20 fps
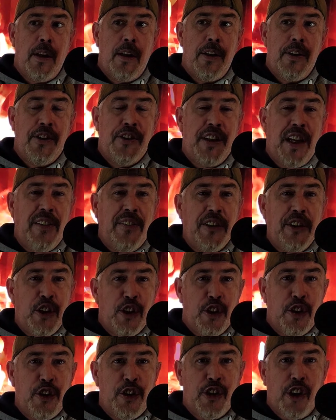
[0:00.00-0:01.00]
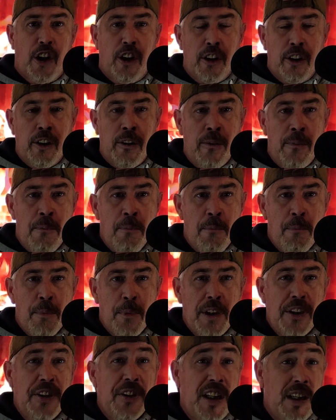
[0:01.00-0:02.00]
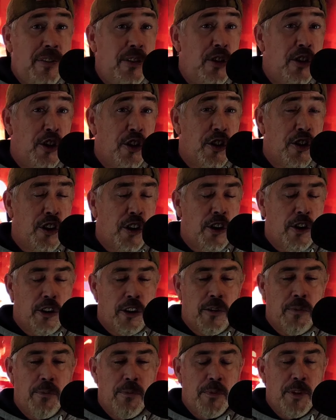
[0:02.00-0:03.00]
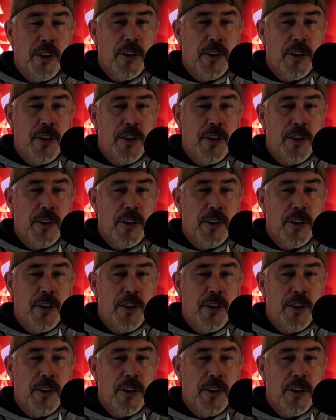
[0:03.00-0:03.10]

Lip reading: saving your starter, saving your starter